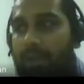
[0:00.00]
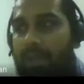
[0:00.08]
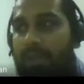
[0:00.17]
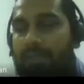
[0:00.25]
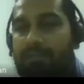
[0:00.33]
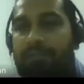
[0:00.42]

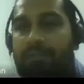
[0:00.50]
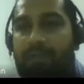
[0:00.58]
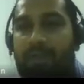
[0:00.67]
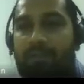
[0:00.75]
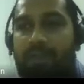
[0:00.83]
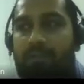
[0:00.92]
and
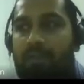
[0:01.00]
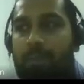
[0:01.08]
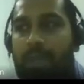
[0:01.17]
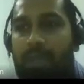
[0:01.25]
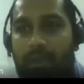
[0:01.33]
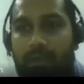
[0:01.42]
50 of them would
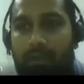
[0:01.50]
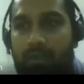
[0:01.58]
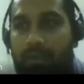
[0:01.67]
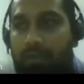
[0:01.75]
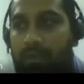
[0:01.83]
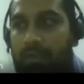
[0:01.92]
be hit,
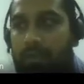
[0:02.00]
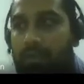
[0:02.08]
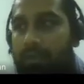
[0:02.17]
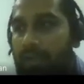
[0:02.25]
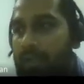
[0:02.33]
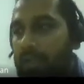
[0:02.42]

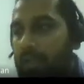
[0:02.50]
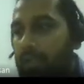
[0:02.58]
right?